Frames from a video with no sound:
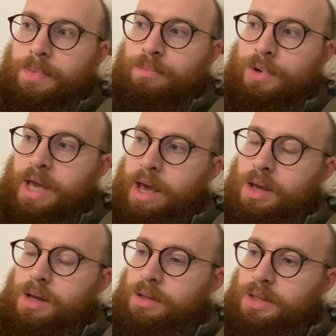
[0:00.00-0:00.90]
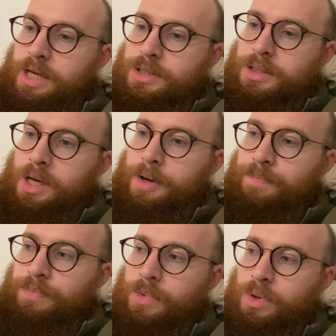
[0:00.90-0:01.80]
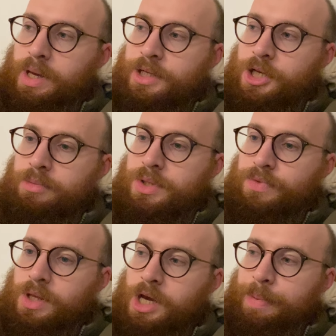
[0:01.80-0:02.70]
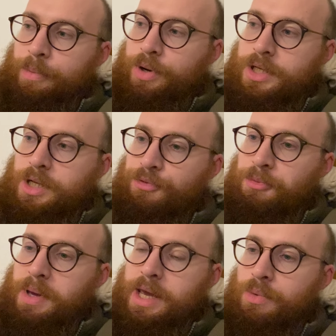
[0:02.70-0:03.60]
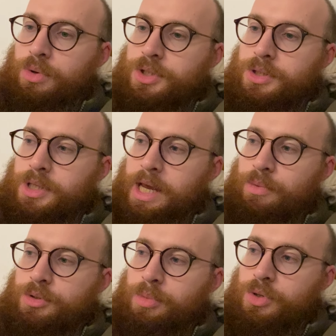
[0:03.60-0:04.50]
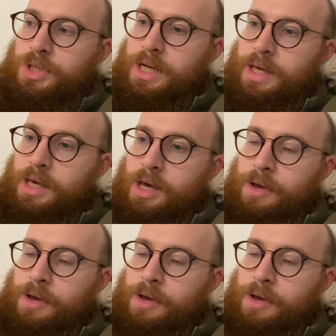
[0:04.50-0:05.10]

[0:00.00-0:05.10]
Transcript: But yeah, that's in terms of the upper body stuff for me. It was mostly